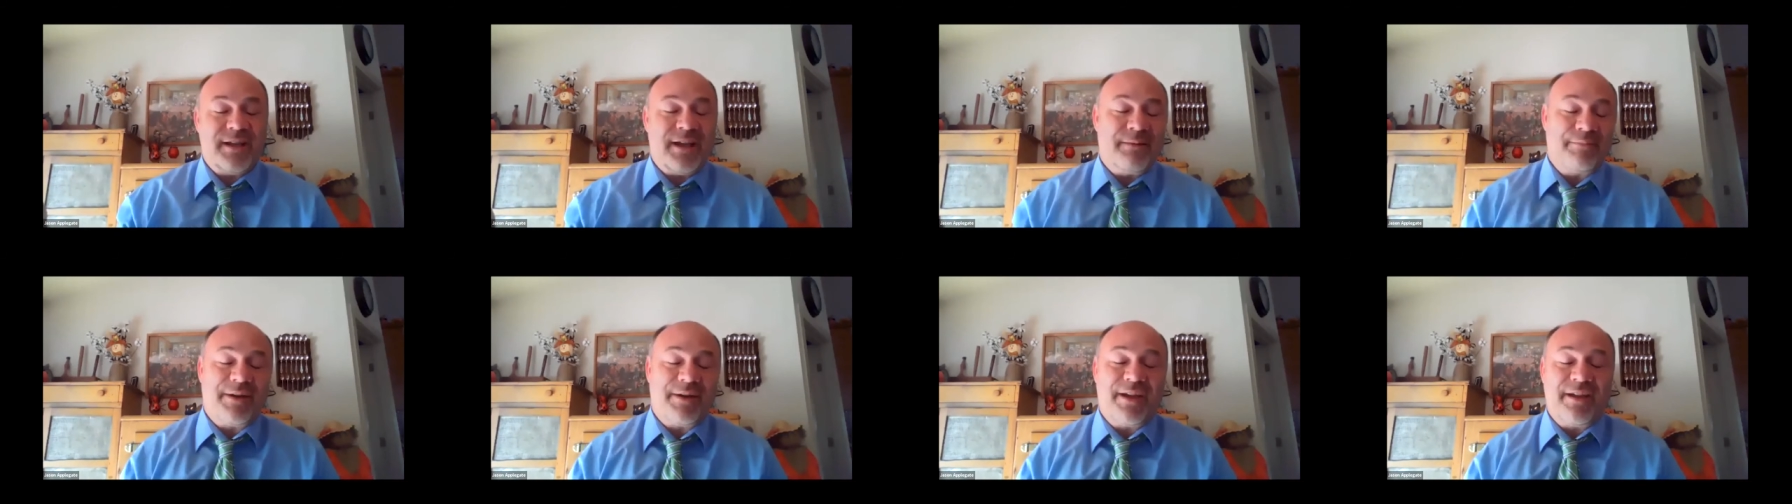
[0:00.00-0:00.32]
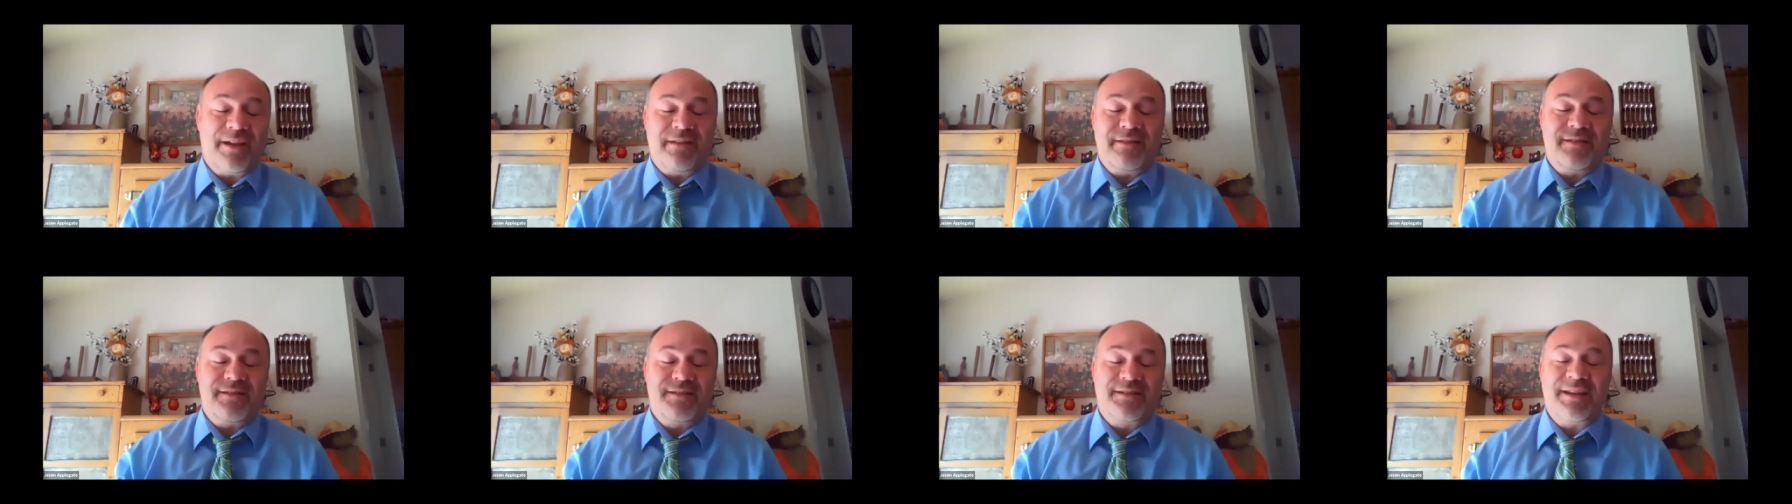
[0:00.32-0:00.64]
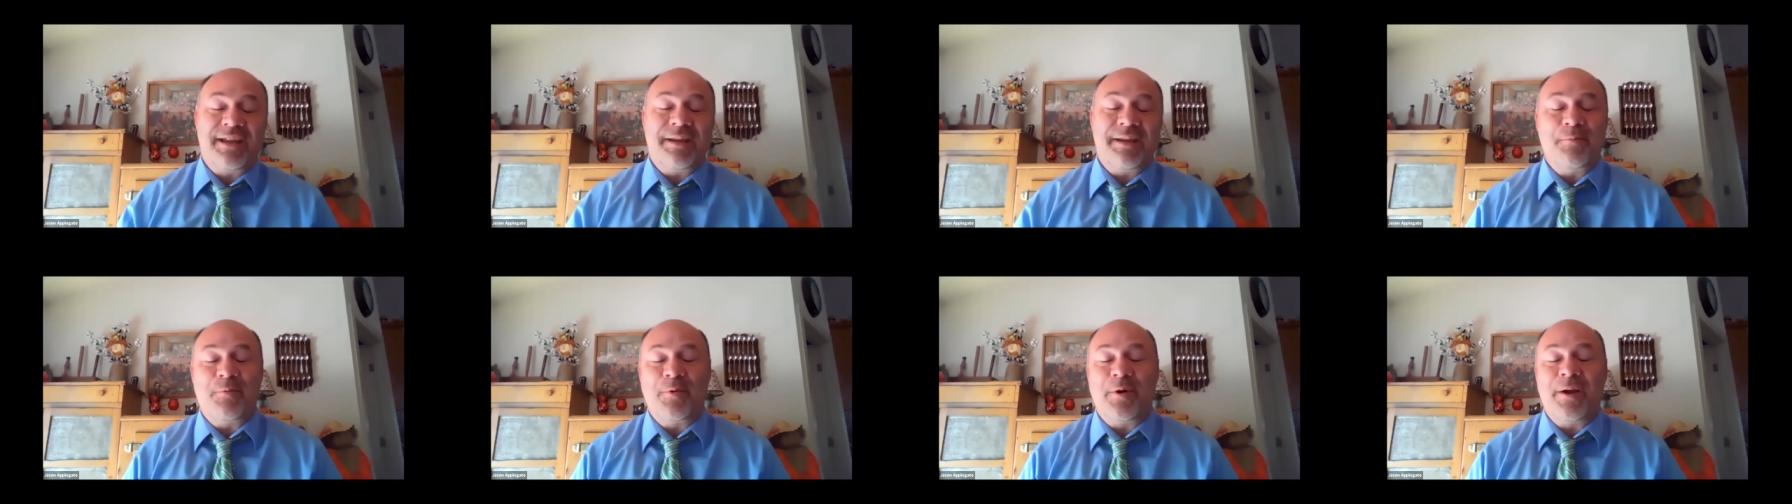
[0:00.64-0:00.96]
I'm kind of the
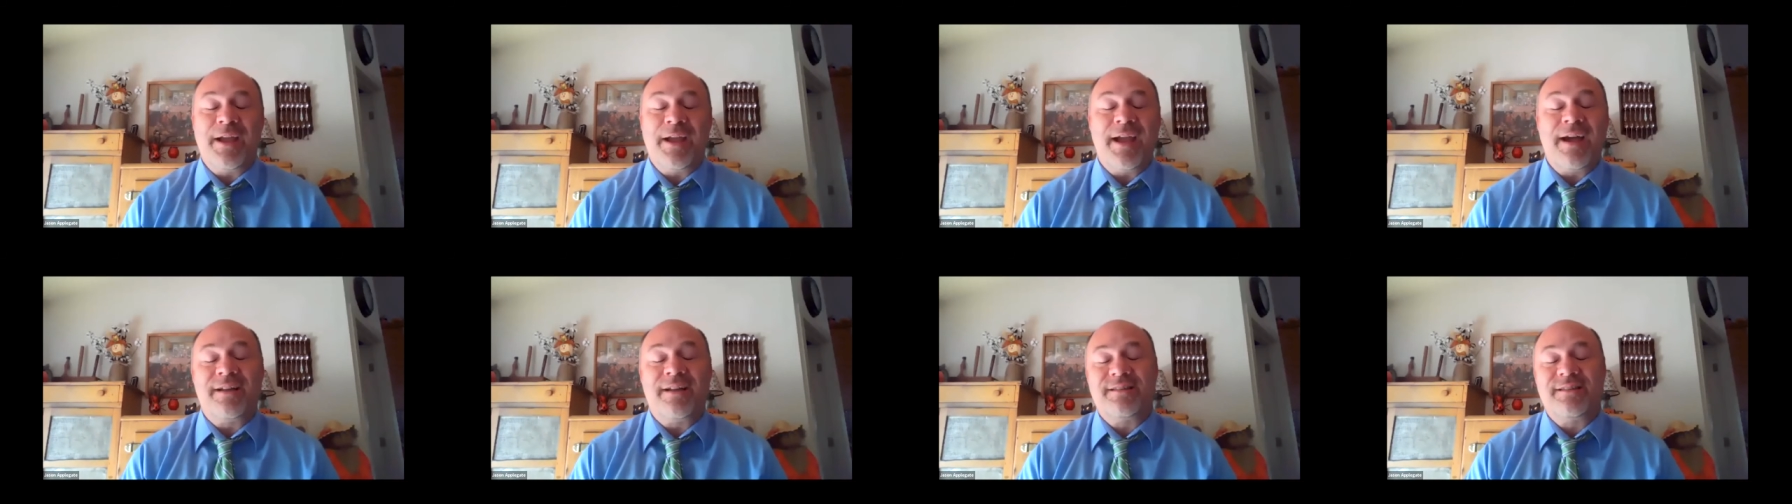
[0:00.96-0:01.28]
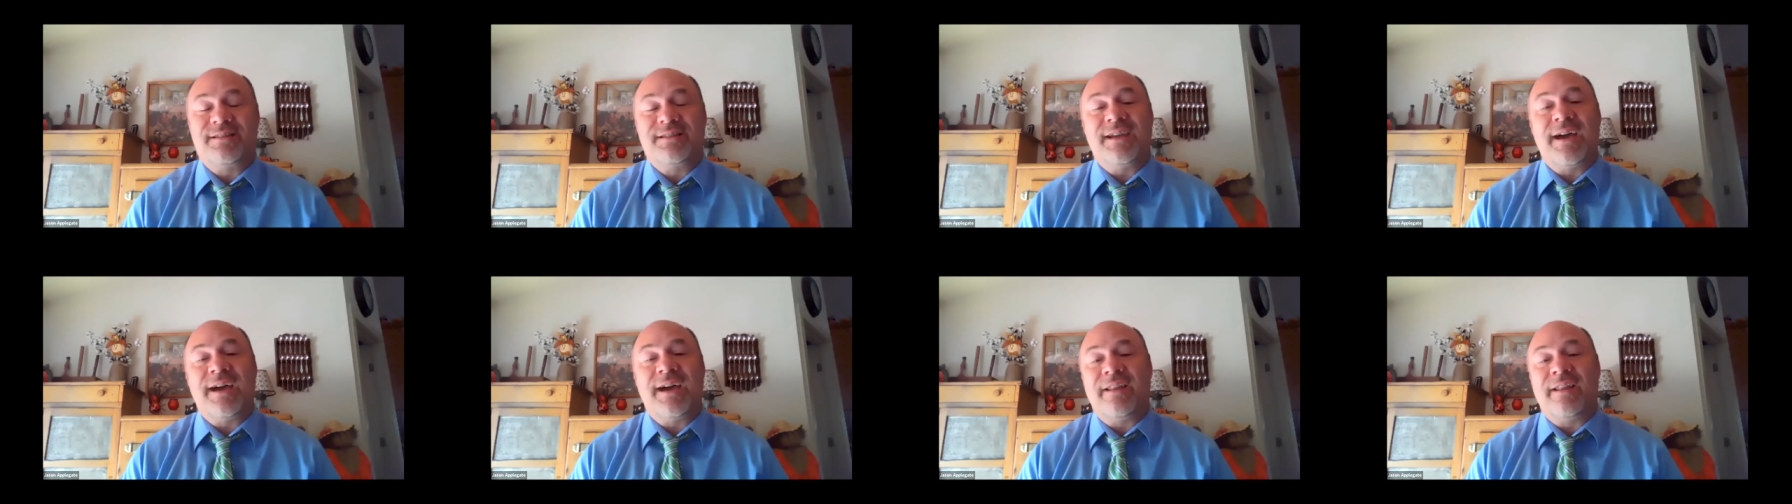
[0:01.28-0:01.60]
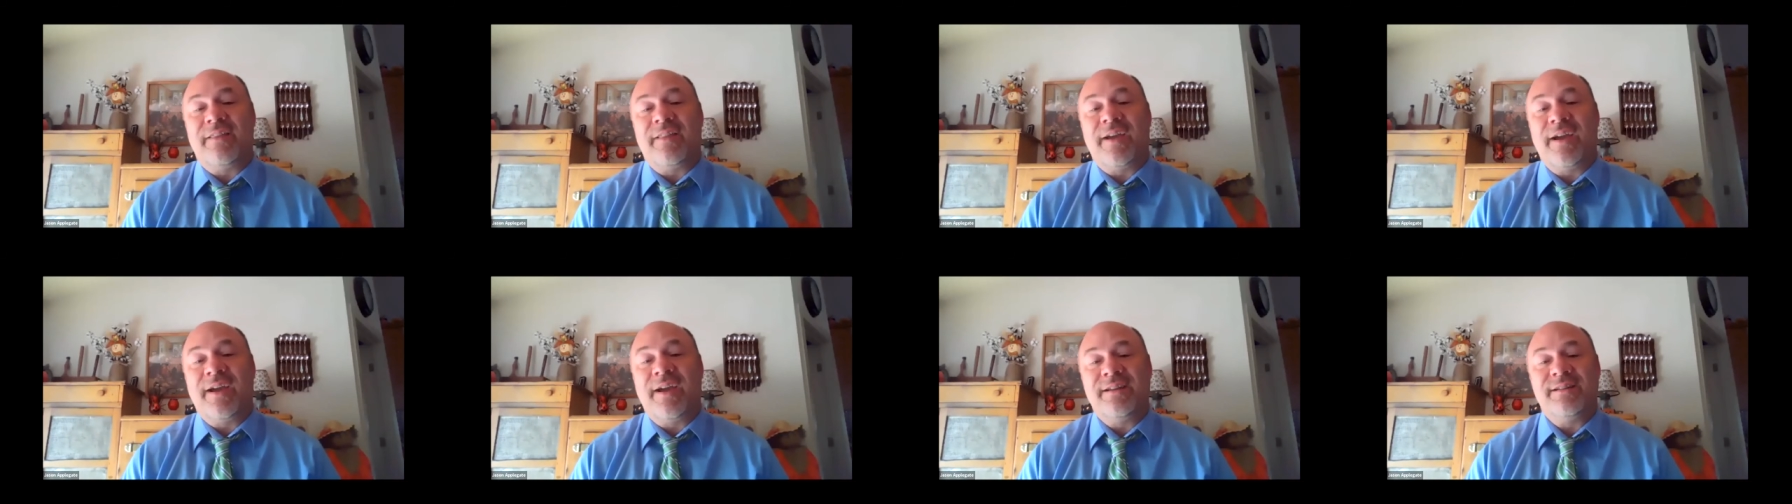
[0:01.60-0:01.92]
same way outside
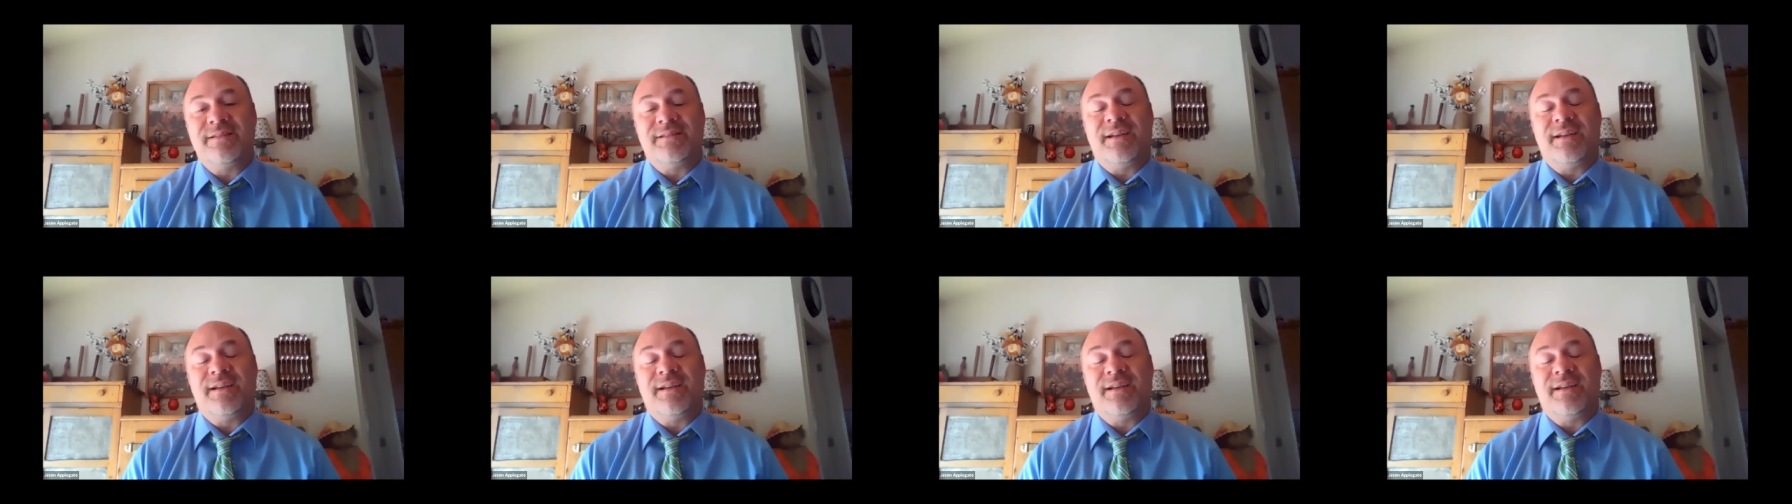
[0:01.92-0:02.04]
of that.